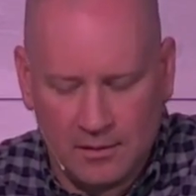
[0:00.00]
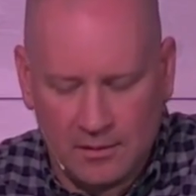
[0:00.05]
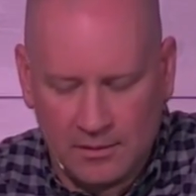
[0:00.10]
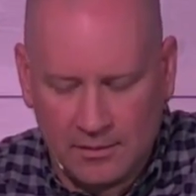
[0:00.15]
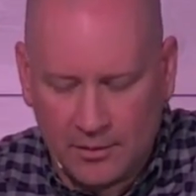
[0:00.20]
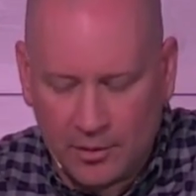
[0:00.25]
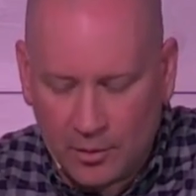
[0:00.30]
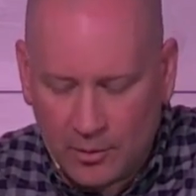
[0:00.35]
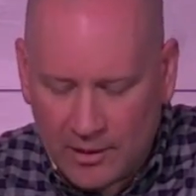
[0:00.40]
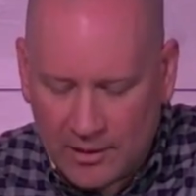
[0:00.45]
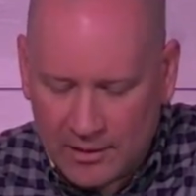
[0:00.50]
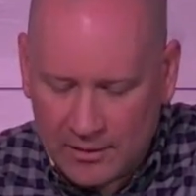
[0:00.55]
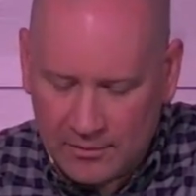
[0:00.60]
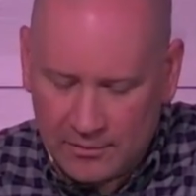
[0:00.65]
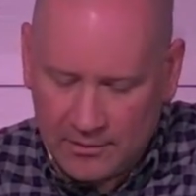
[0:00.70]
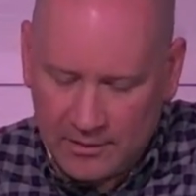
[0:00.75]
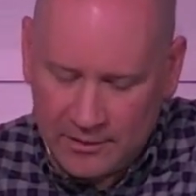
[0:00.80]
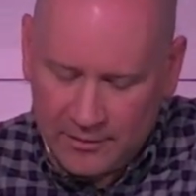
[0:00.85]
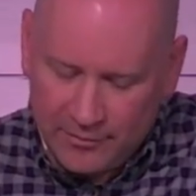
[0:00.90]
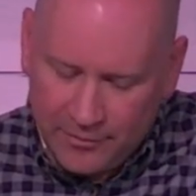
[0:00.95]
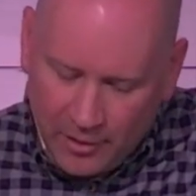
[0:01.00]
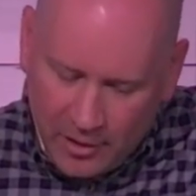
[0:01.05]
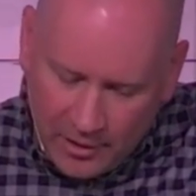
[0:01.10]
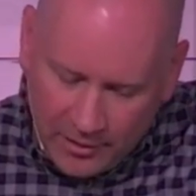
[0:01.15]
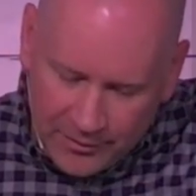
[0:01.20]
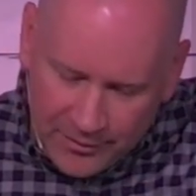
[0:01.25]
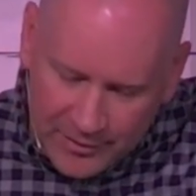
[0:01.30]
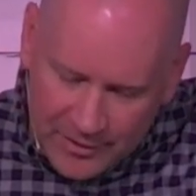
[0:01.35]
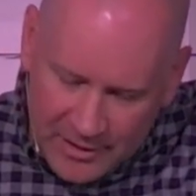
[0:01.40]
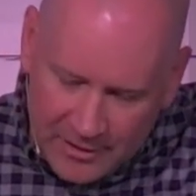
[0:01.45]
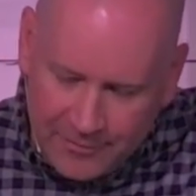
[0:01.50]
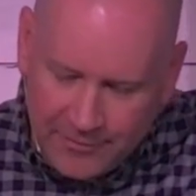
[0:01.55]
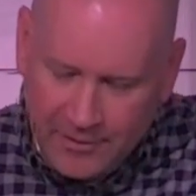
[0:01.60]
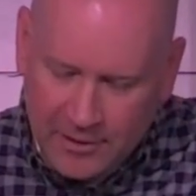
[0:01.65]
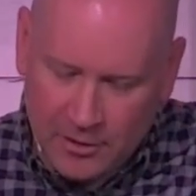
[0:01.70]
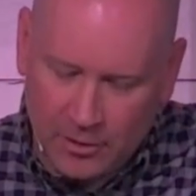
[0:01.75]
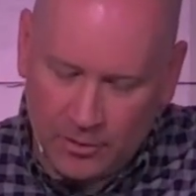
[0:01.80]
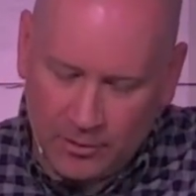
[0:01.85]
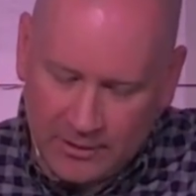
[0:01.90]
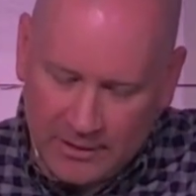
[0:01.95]
Though it involves
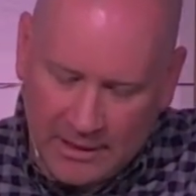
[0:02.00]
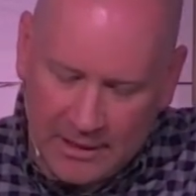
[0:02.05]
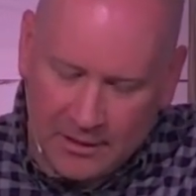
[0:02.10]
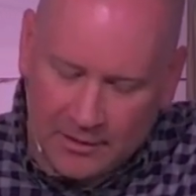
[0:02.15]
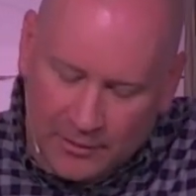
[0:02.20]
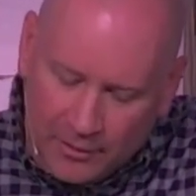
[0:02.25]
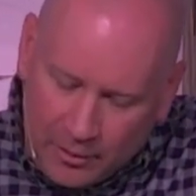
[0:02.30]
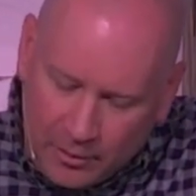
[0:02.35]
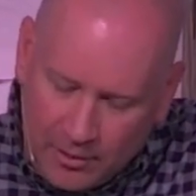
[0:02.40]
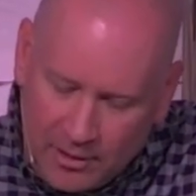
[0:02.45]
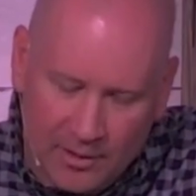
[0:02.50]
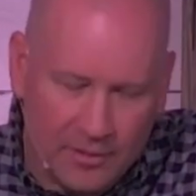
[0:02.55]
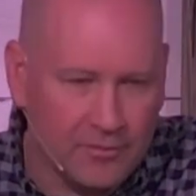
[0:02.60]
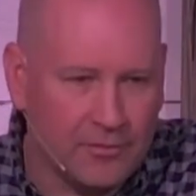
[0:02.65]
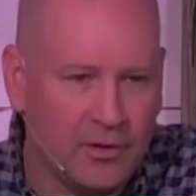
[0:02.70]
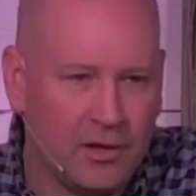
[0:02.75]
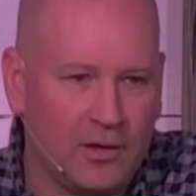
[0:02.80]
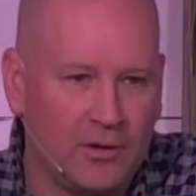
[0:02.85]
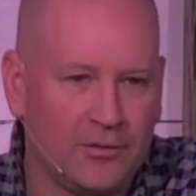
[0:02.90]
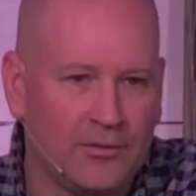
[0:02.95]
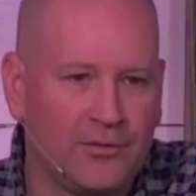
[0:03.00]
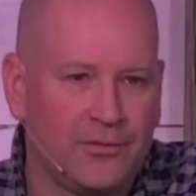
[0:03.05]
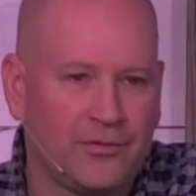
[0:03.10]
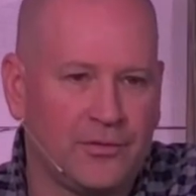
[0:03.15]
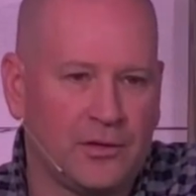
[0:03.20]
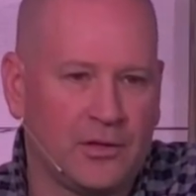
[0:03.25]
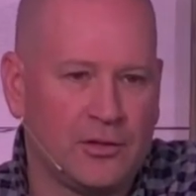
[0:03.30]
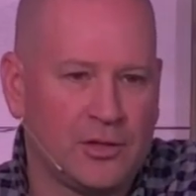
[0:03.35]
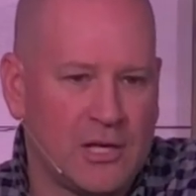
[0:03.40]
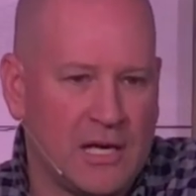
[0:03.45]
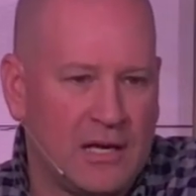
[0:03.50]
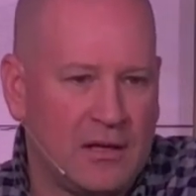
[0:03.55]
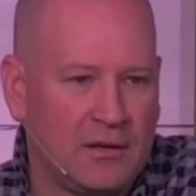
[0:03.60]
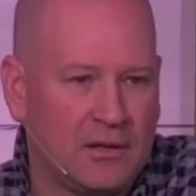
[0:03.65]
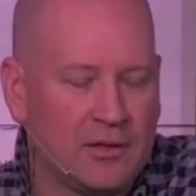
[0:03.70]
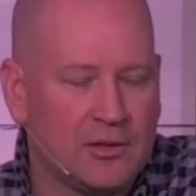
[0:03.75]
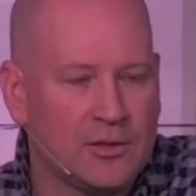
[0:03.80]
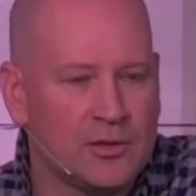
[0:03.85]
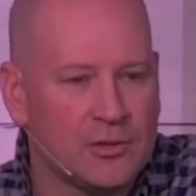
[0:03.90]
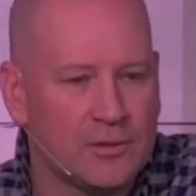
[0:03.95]
difficulty, though it involves a
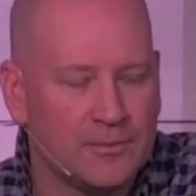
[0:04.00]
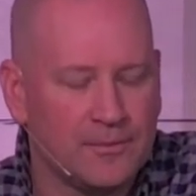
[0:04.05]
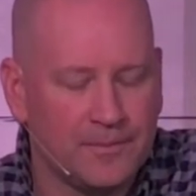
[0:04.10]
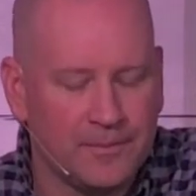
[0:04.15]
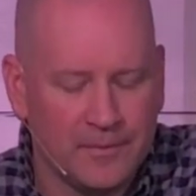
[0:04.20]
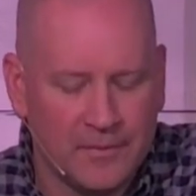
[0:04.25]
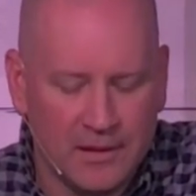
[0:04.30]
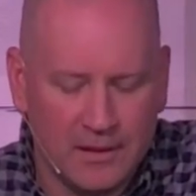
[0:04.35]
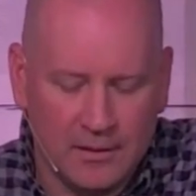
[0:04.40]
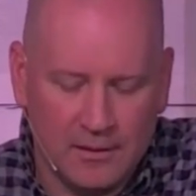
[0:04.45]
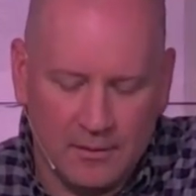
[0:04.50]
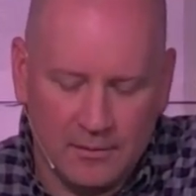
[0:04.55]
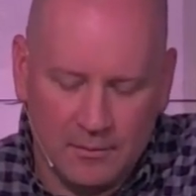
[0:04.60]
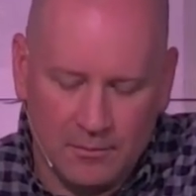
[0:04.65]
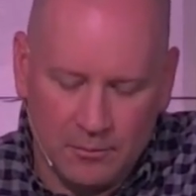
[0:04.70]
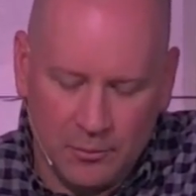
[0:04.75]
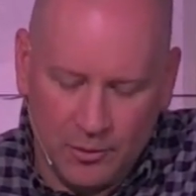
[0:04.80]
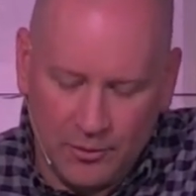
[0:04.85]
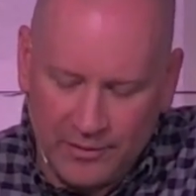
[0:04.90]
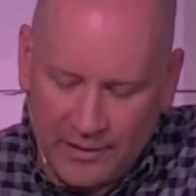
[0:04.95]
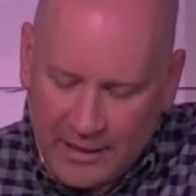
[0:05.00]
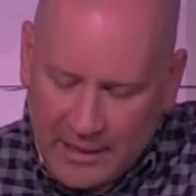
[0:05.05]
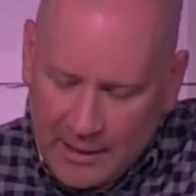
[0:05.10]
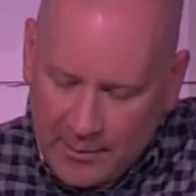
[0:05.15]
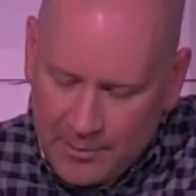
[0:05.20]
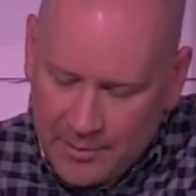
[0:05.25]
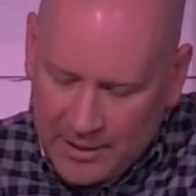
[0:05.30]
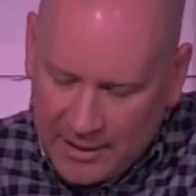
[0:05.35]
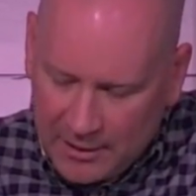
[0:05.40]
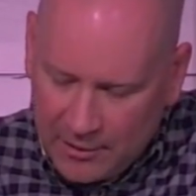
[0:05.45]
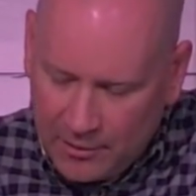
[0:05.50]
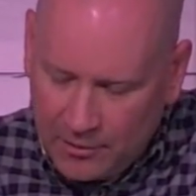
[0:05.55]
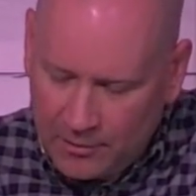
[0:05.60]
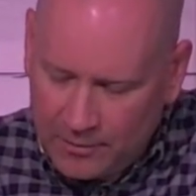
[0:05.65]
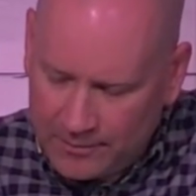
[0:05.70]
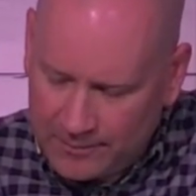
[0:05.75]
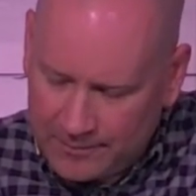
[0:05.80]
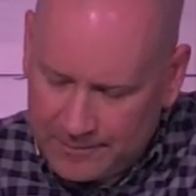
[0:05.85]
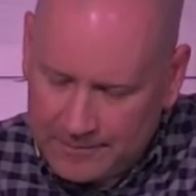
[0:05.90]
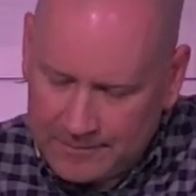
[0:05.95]
challenge, moving
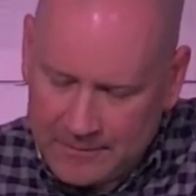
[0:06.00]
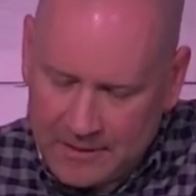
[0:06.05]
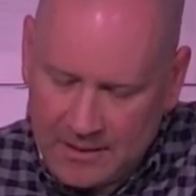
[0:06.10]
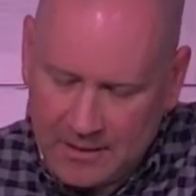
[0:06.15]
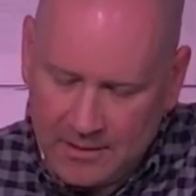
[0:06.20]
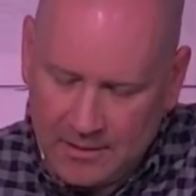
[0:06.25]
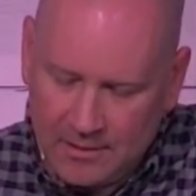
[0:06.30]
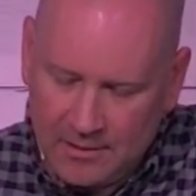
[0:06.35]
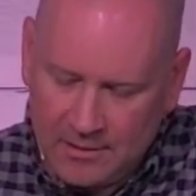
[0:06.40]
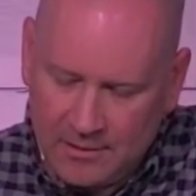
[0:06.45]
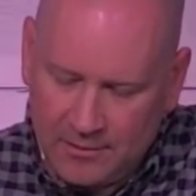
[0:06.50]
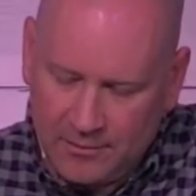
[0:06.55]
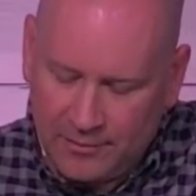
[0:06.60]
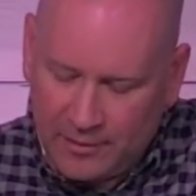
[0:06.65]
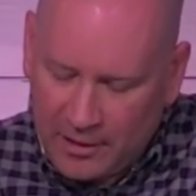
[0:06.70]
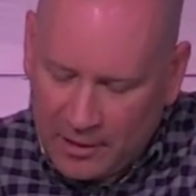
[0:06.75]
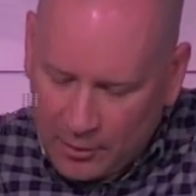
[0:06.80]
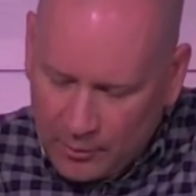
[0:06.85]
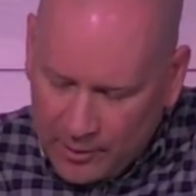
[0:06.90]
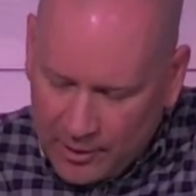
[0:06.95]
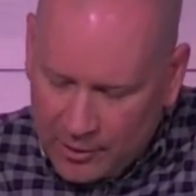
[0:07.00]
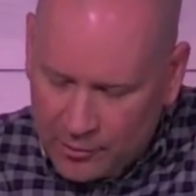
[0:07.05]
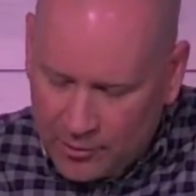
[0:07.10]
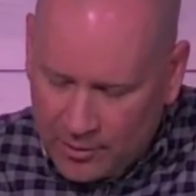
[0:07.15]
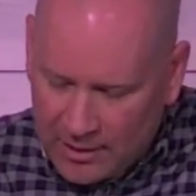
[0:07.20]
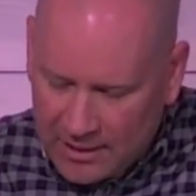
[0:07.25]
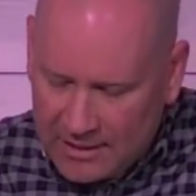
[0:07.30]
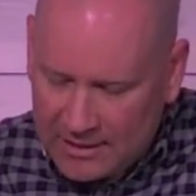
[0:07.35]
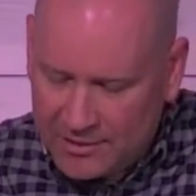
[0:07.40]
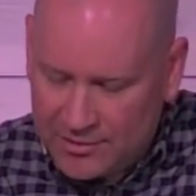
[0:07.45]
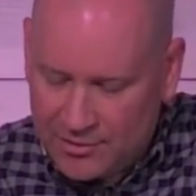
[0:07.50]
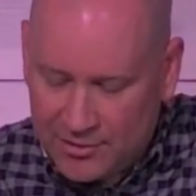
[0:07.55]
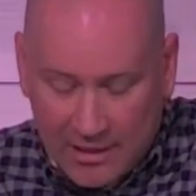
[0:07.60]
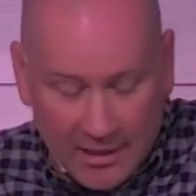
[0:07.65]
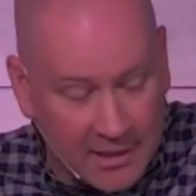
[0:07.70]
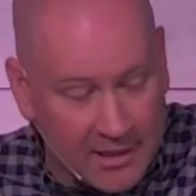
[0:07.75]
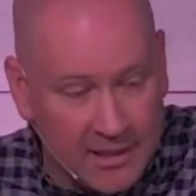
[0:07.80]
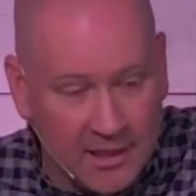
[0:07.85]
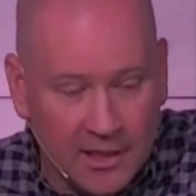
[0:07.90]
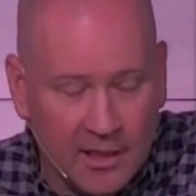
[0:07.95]
uphill, following Christ,
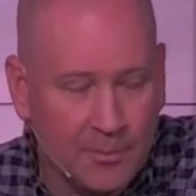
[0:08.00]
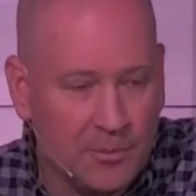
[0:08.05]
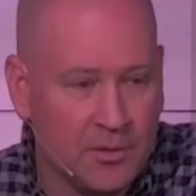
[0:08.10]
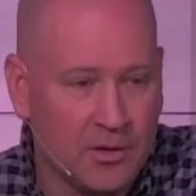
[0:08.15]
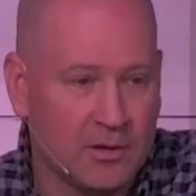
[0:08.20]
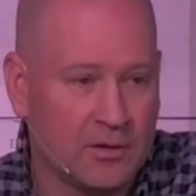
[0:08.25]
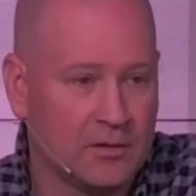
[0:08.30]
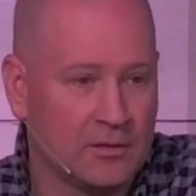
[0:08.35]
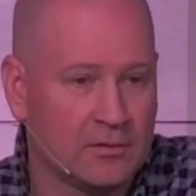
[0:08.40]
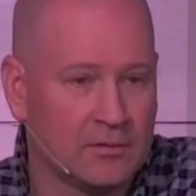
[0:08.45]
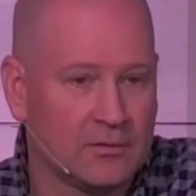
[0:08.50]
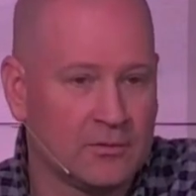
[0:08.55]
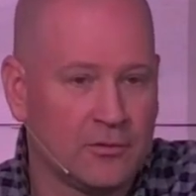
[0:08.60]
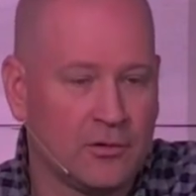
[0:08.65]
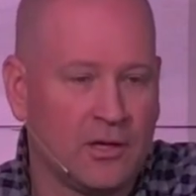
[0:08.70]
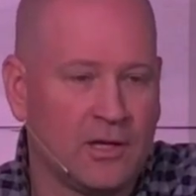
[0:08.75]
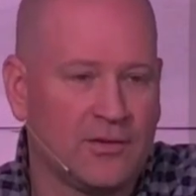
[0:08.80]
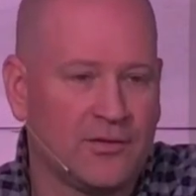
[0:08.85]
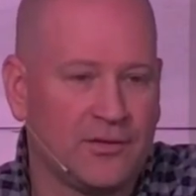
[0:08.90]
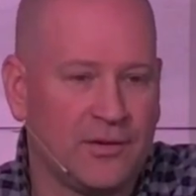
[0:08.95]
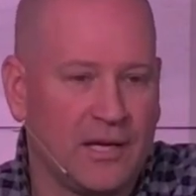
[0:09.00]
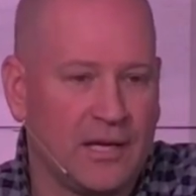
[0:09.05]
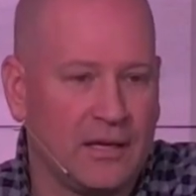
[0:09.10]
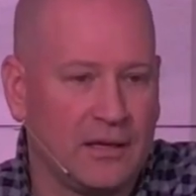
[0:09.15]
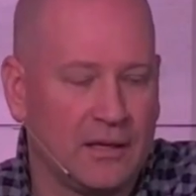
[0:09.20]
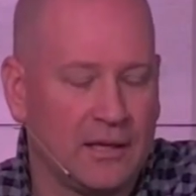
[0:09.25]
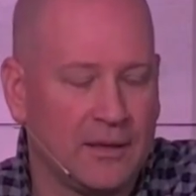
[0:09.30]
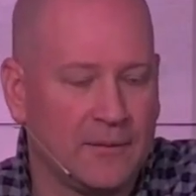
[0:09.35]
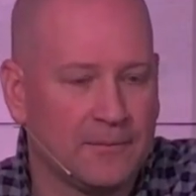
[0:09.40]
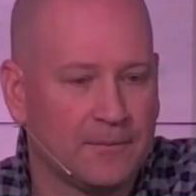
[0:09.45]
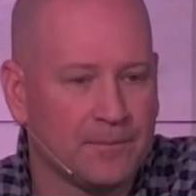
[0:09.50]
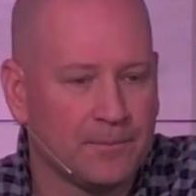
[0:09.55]
taking up our cross daily.